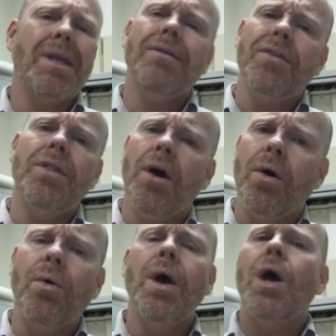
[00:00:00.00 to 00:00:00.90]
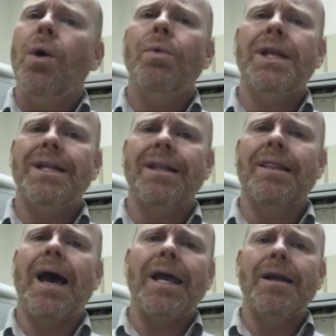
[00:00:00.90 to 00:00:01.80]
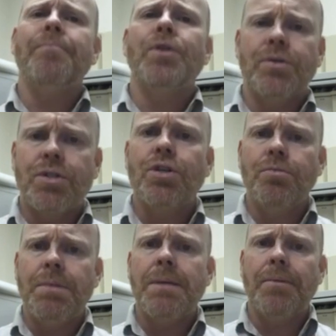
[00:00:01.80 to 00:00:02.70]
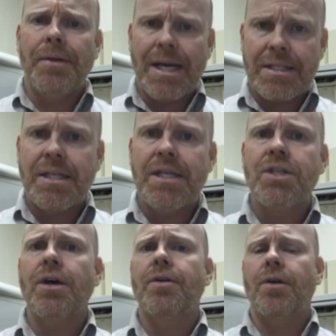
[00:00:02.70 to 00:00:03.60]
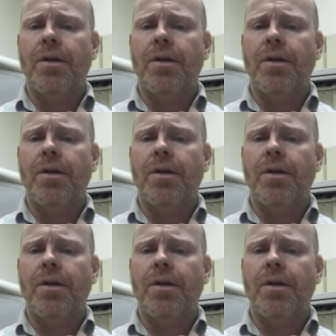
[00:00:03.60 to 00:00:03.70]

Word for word: even though we didn't line up those two people next to each other,